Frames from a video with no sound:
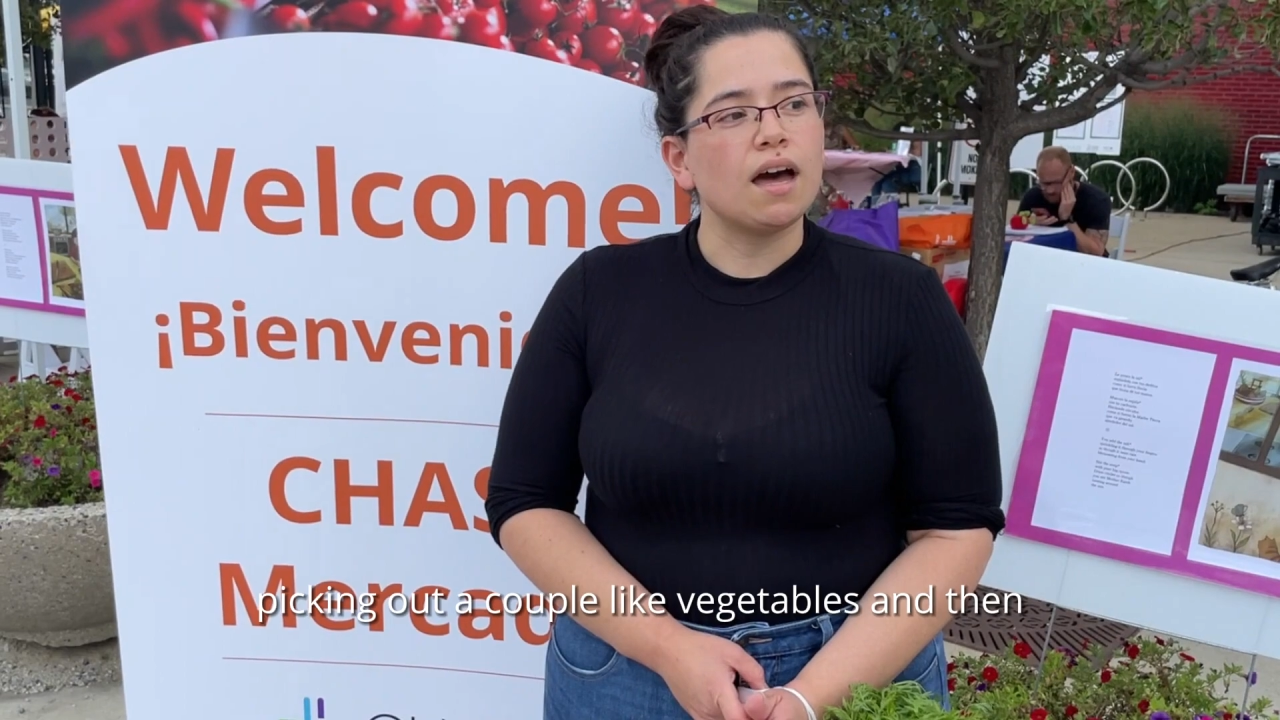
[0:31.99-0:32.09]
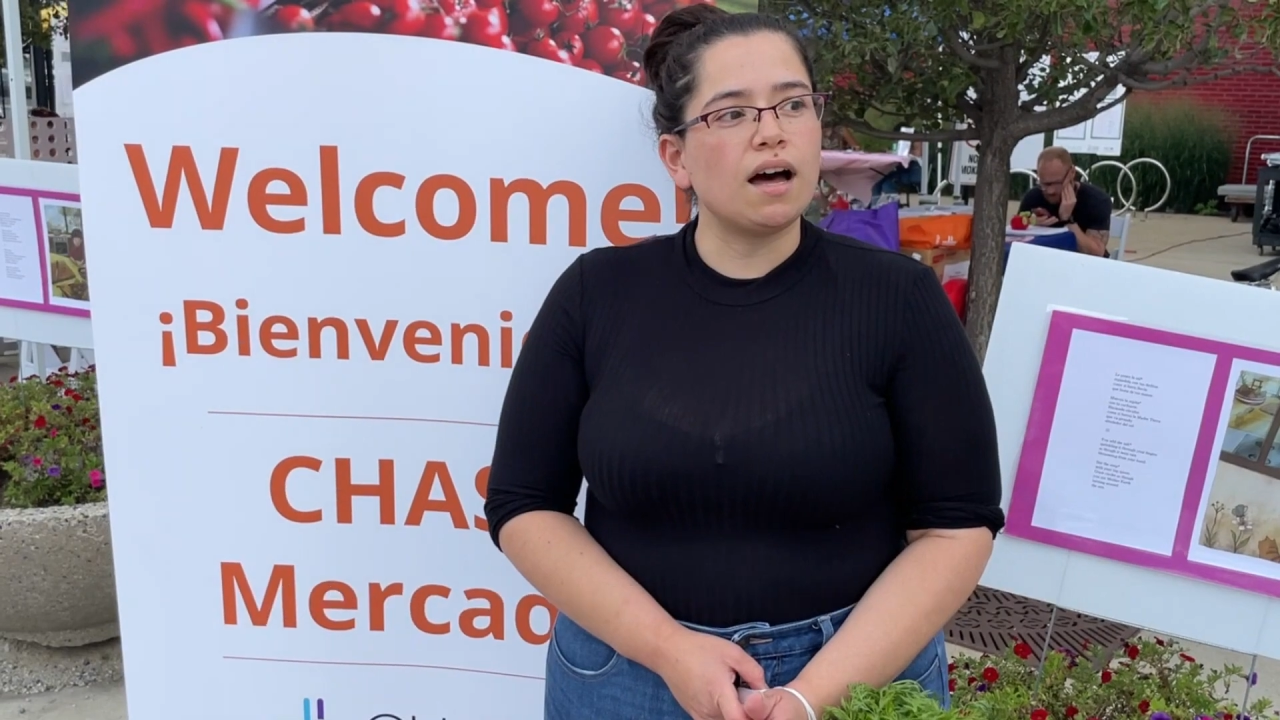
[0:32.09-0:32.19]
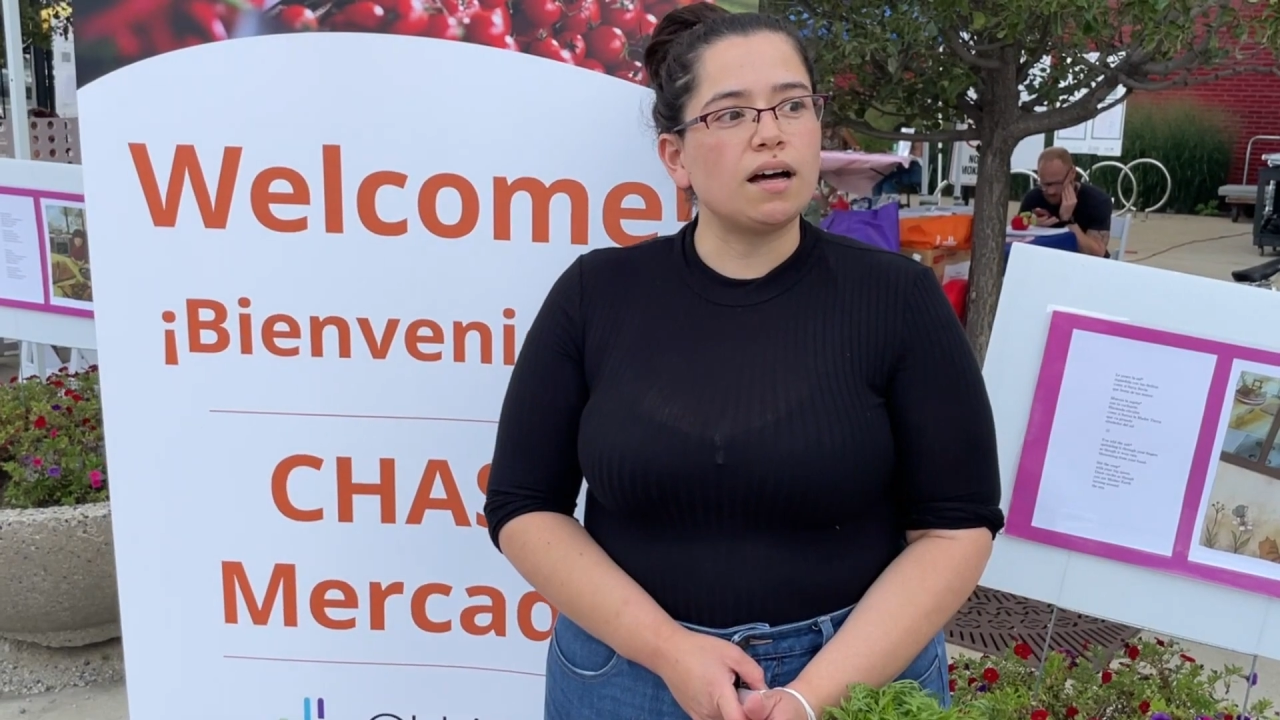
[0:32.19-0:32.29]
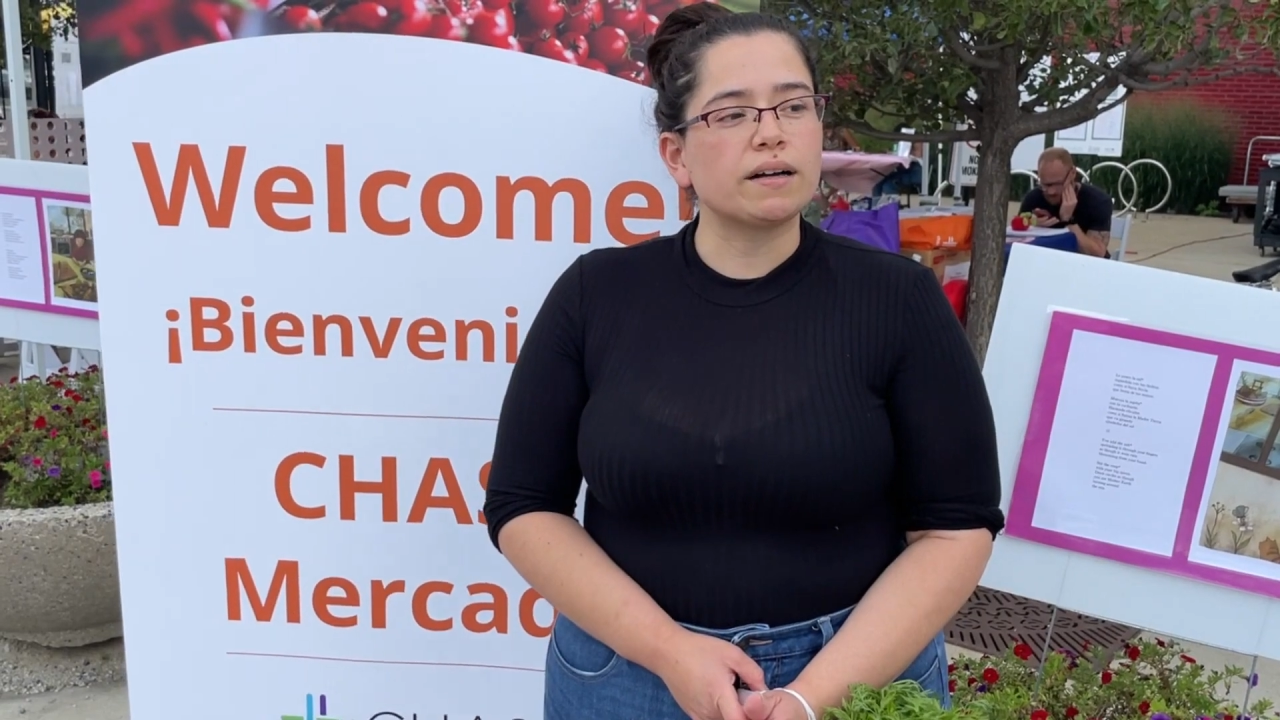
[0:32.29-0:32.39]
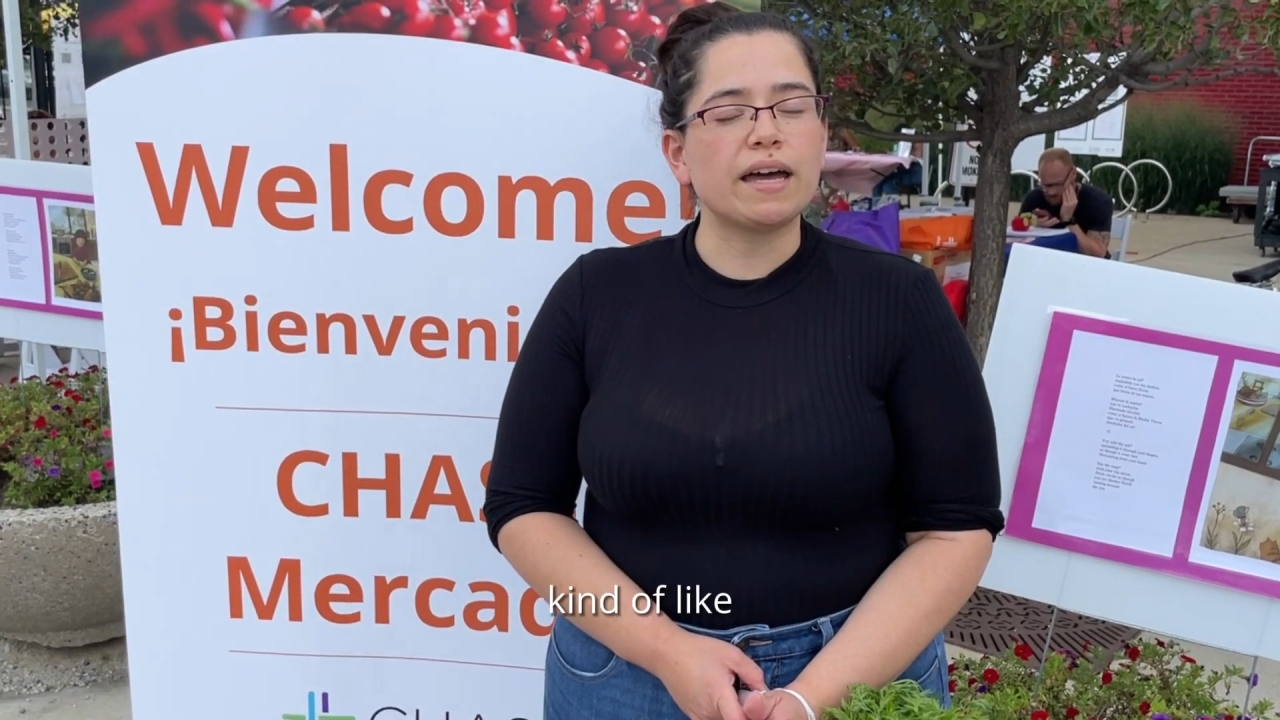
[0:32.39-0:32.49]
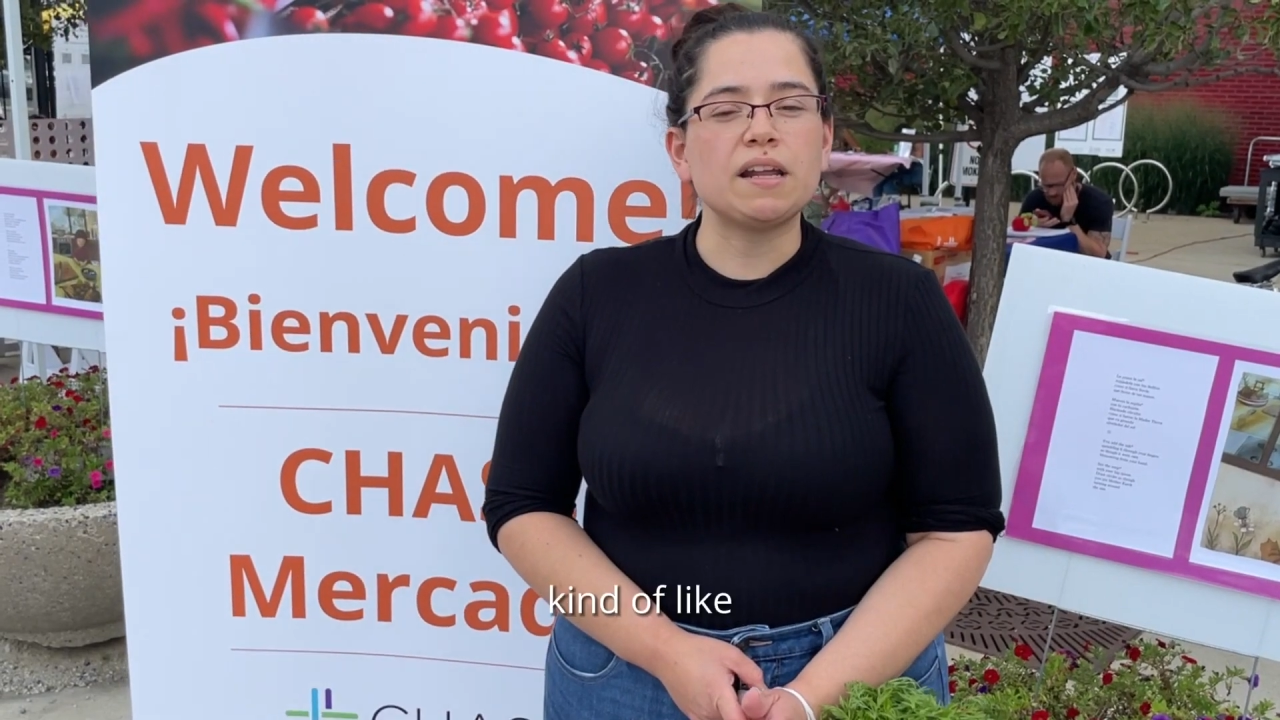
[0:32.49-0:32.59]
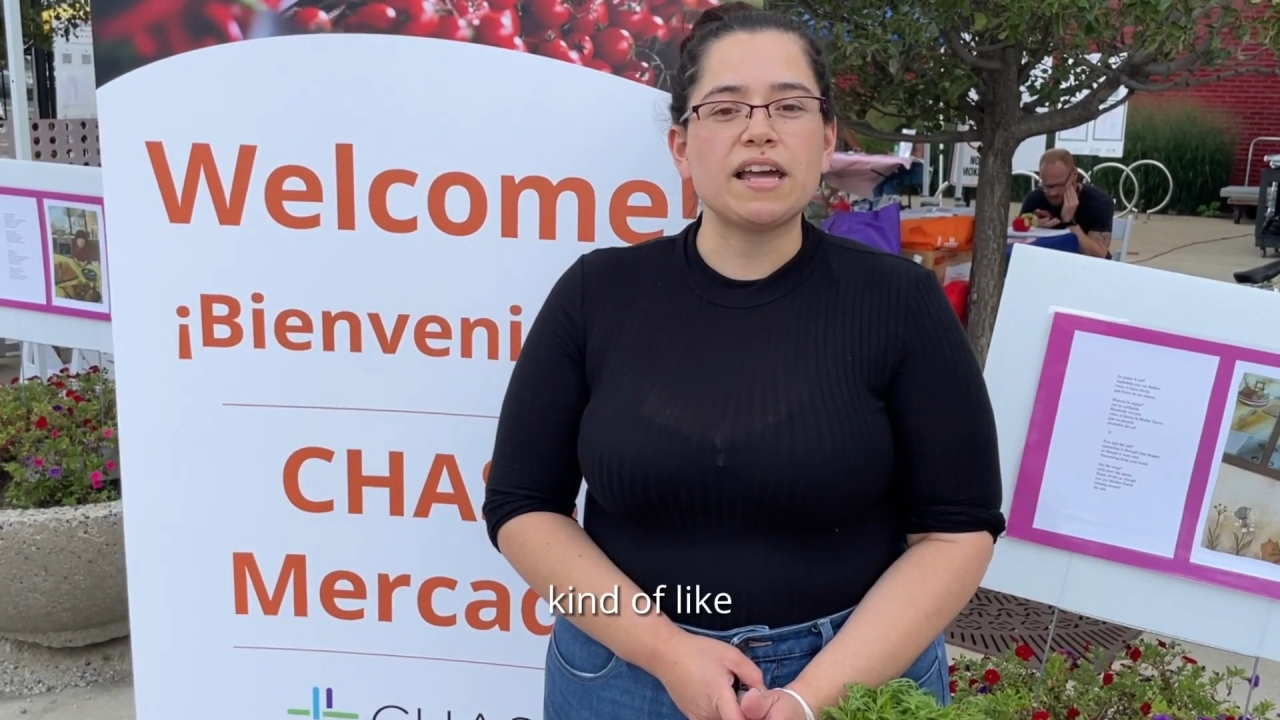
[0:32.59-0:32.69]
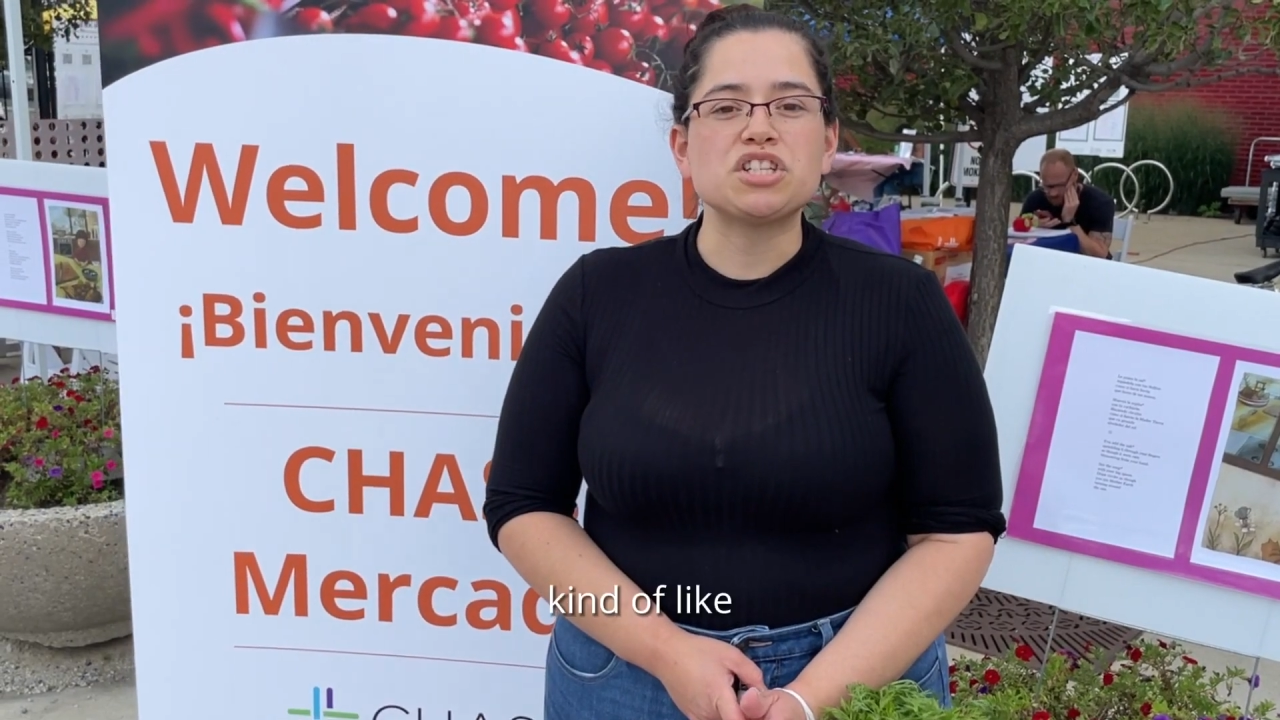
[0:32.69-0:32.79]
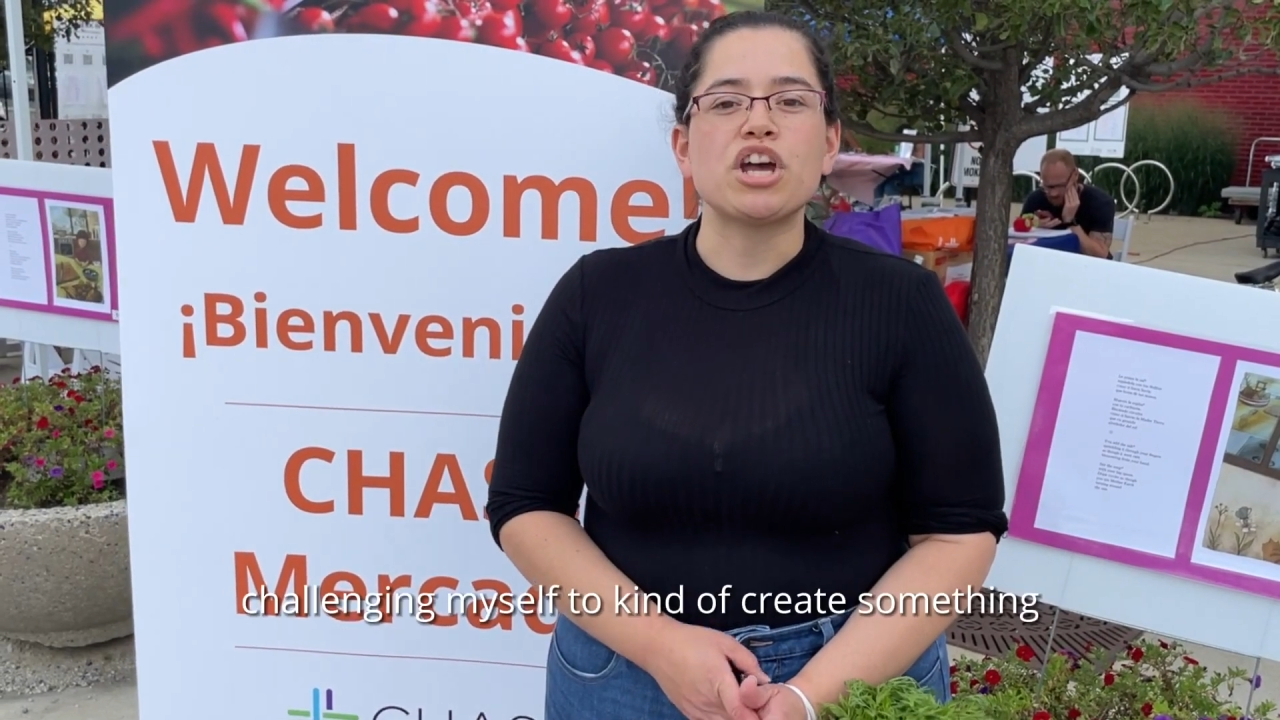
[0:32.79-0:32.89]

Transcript: uh, um, kind of like